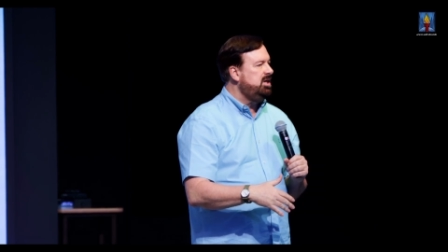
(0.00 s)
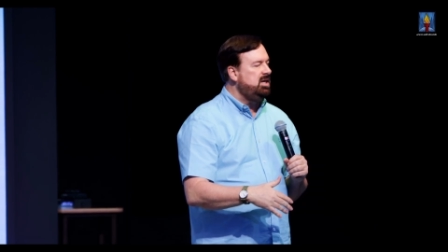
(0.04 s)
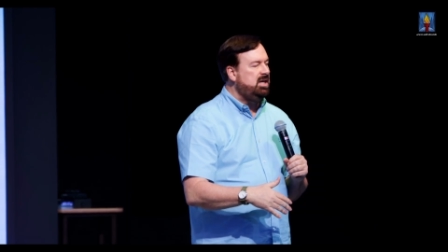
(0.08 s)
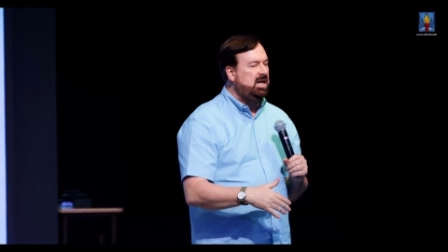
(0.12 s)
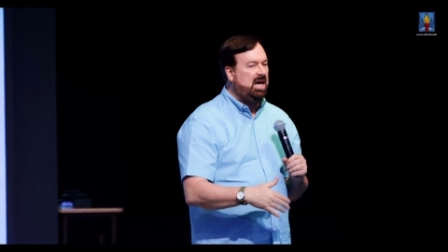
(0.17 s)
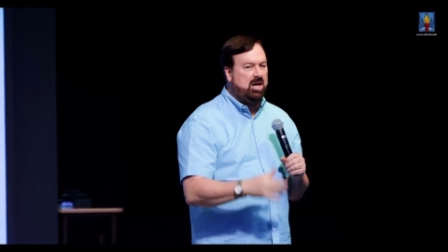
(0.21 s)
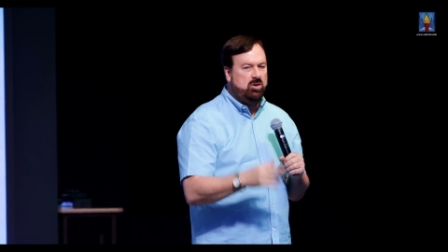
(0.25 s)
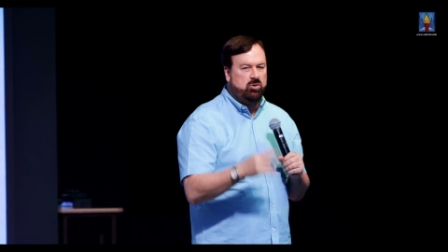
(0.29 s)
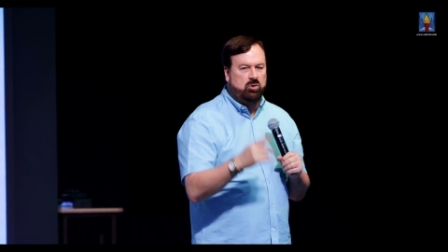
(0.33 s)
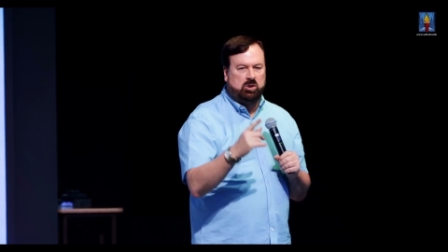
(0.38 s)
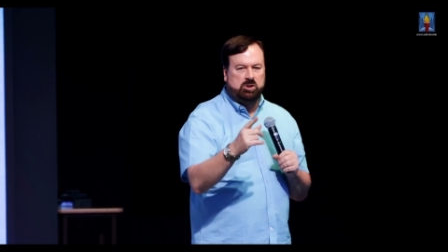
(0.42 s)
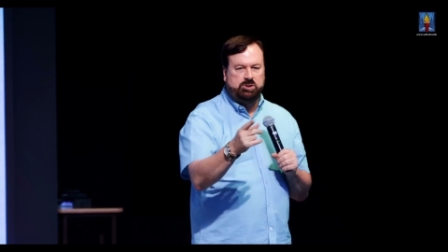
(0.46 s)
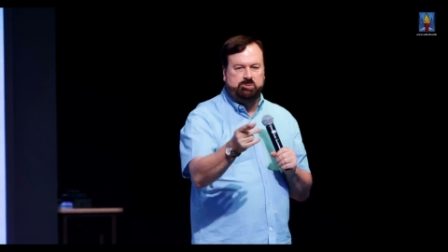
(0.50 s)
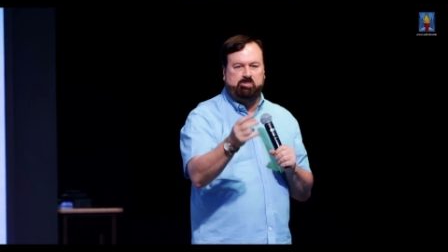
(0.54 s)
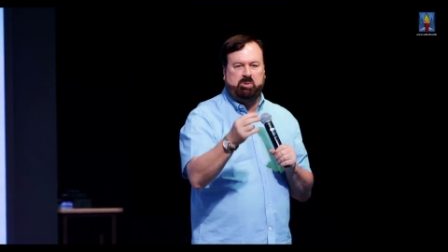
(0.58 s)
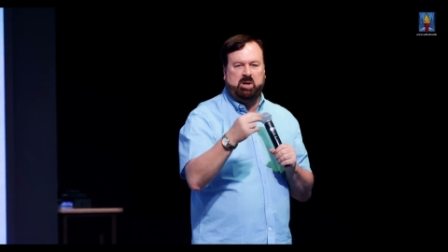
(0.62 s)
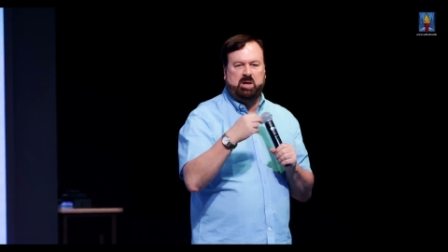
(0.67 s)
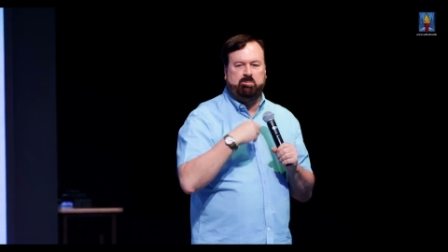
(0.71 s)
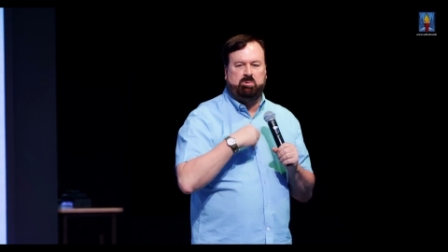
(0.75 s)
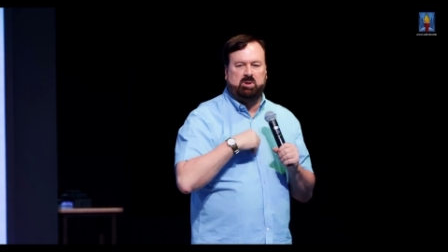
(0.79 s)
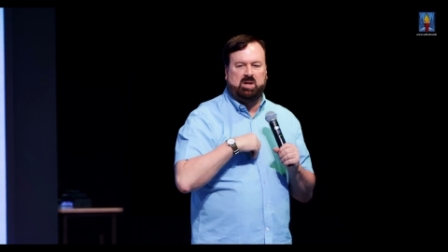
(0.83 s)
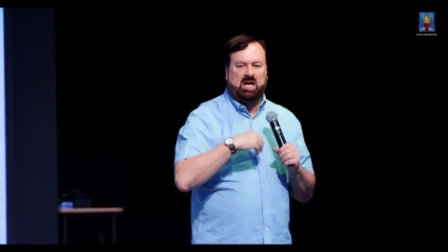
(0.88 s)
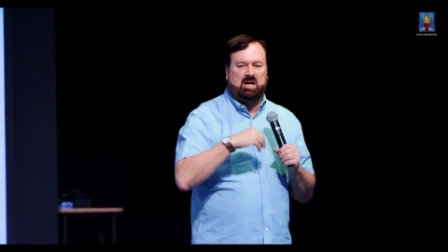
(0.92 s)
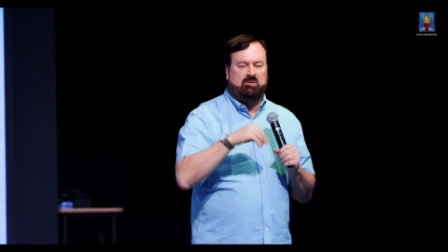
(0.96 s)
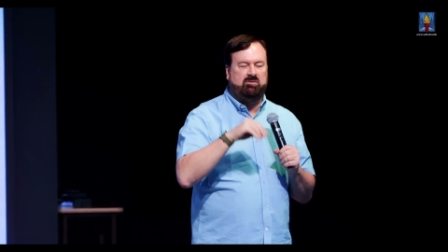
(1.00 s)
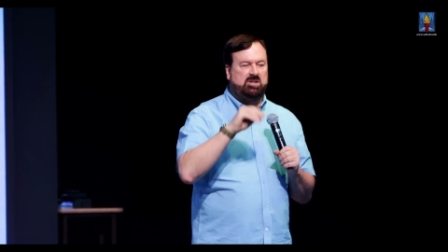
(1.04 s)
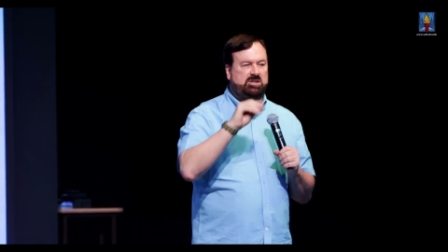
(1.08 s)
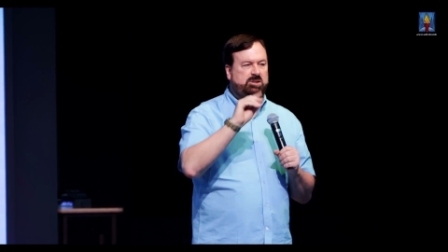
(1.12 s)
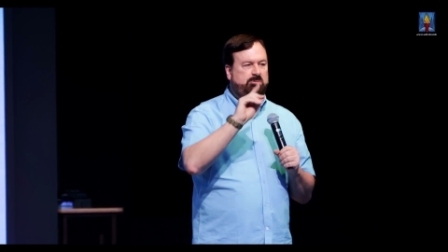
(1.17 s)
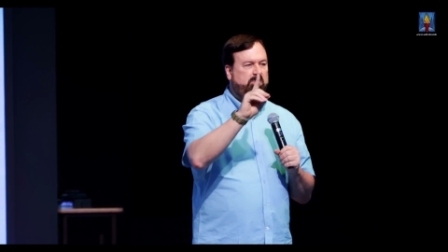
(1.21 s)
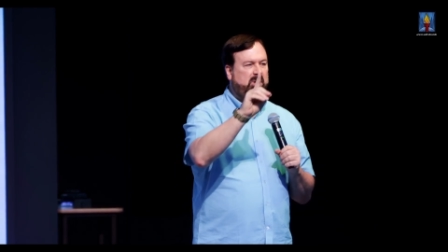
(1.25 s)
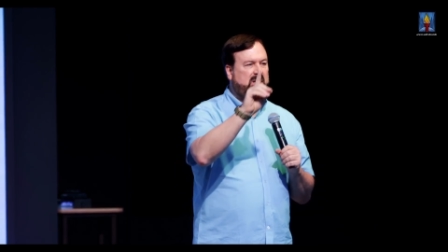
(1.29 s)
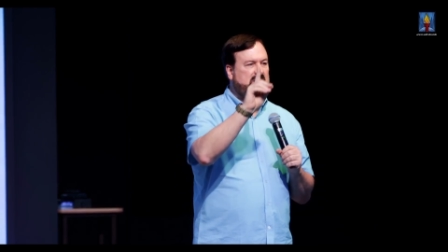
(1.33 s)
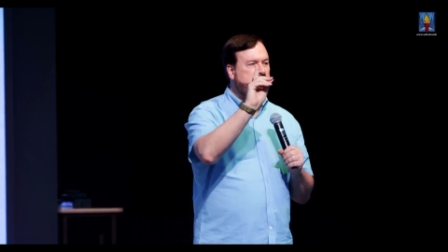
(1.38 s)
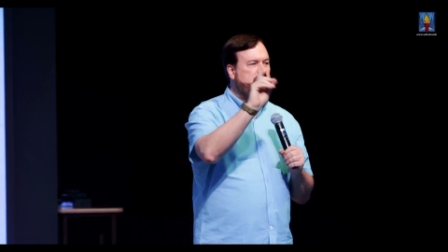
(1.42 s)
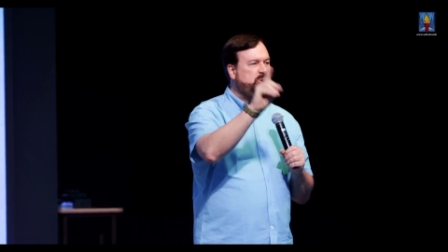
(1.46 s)
And those people have a
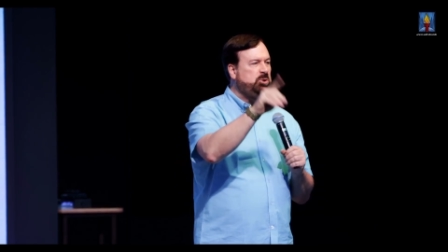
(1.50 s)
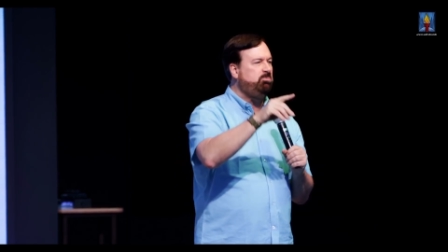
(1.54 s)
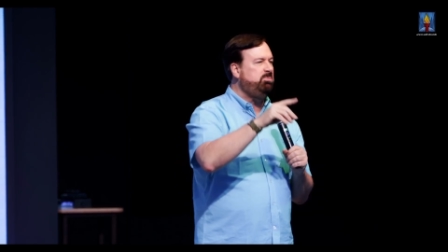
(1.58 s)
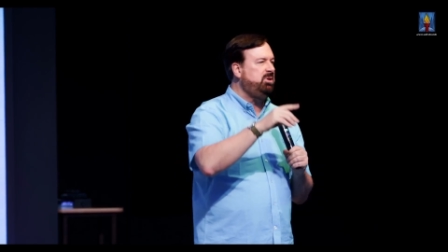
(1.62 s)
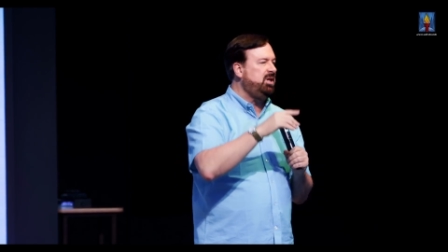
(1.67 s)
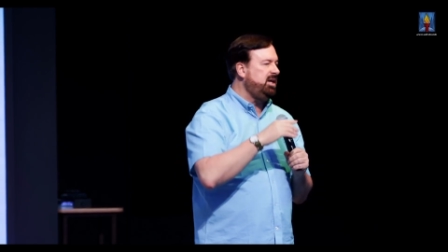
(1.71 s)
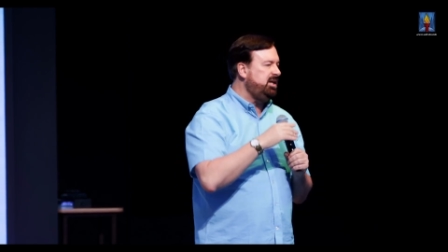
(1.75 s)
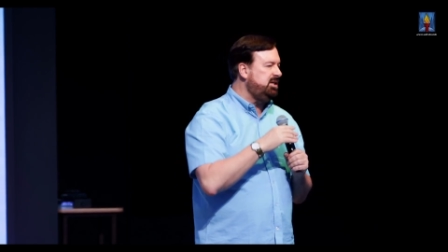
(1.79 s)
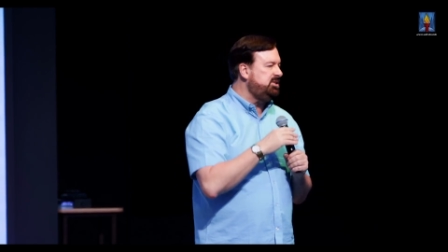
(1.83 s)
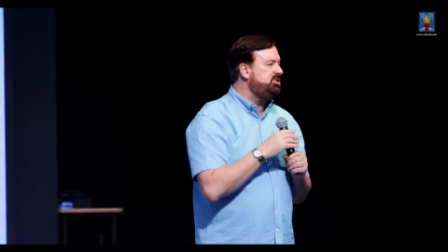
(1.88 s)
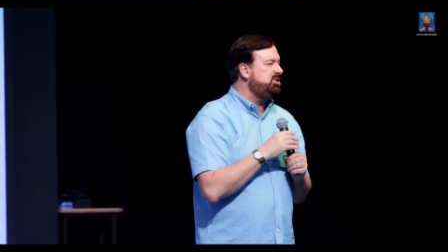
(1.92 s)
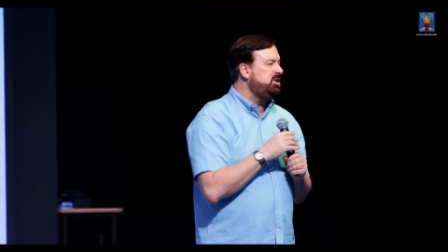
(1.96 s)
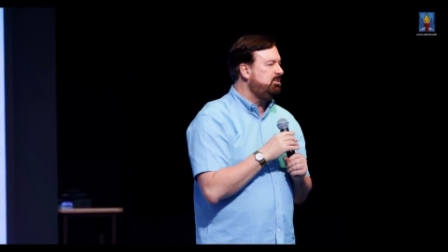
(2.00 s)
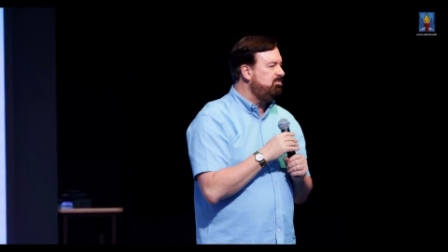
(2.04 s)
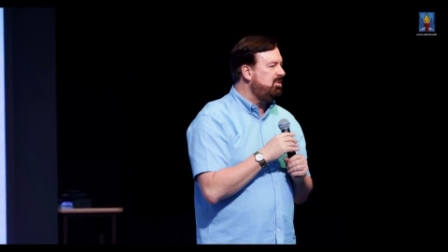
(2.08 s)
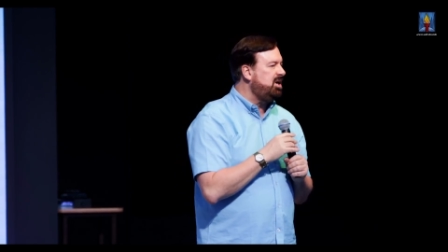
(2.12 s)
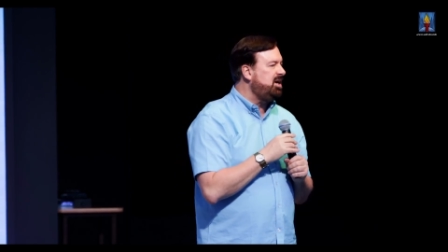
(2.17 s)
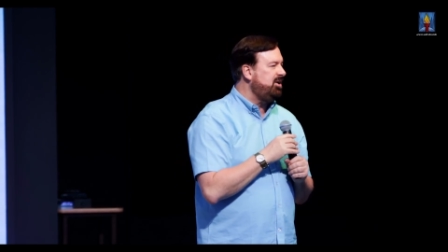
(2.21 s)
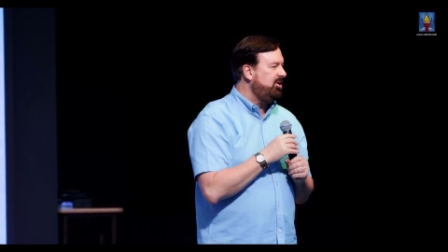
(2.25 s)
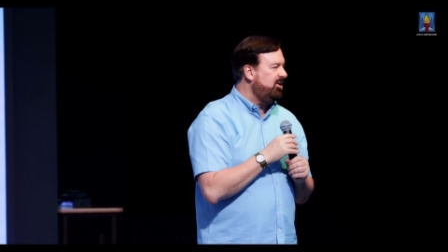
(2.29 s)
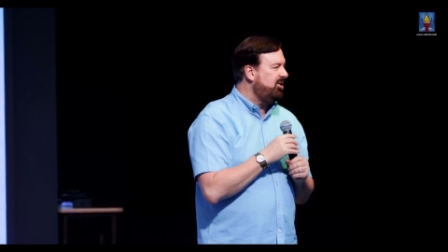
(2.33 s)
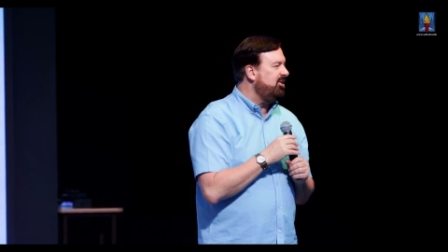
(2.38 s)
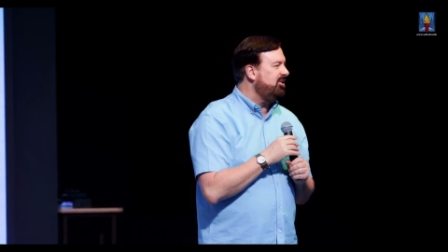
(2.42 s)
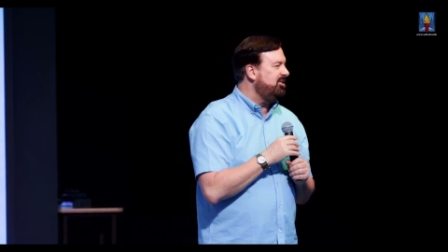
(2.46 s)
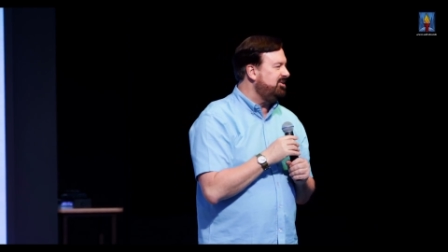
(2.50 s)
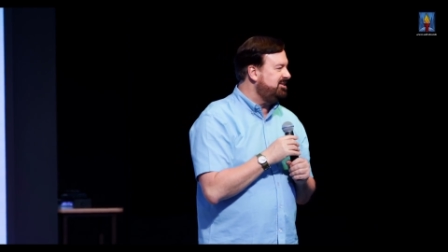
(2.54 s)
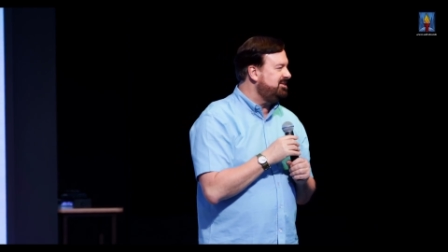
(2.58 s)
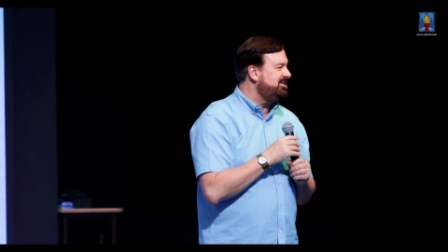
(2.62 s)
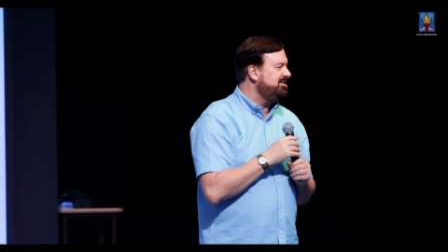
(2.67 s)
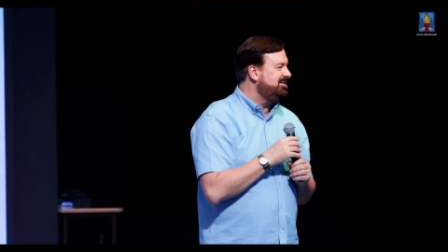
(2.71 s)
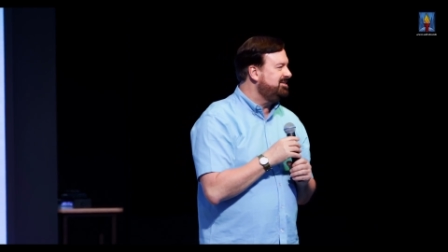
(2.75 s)
special place in my heart.